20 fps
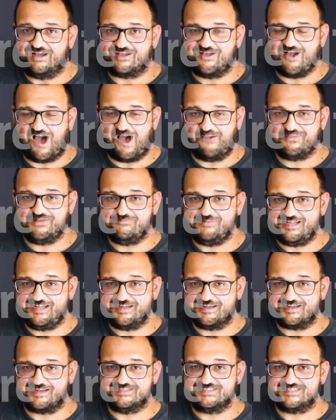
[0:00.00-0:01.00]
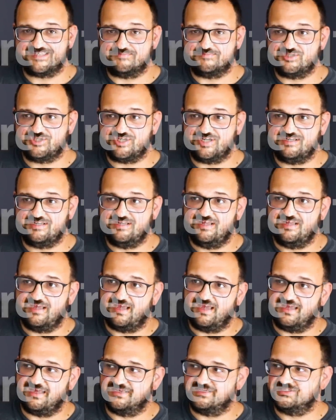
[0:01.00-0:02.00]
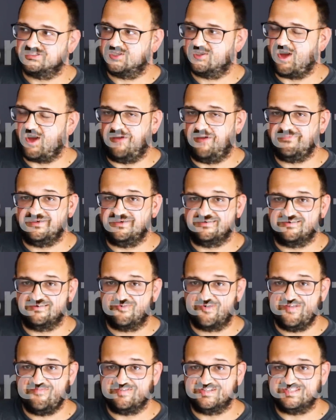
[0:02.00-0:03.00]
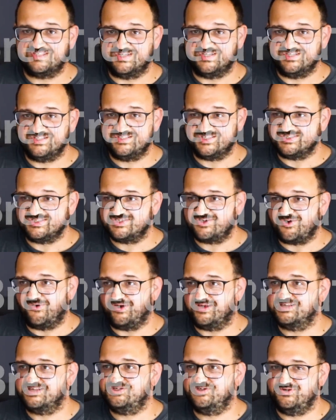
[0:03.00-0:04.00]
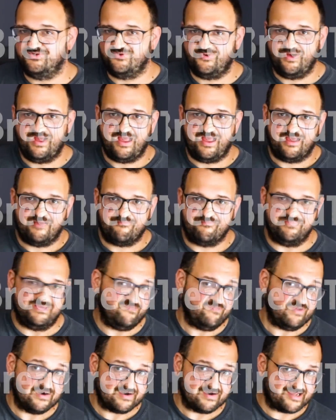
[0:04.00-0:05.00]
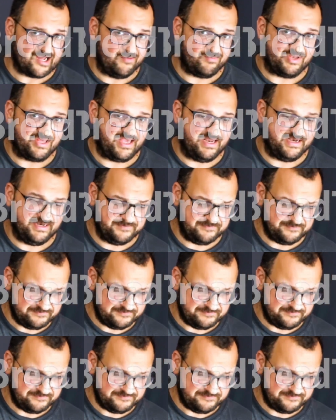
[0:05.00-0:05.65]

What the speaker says: common media consumption and common grievances is going to be very complicated.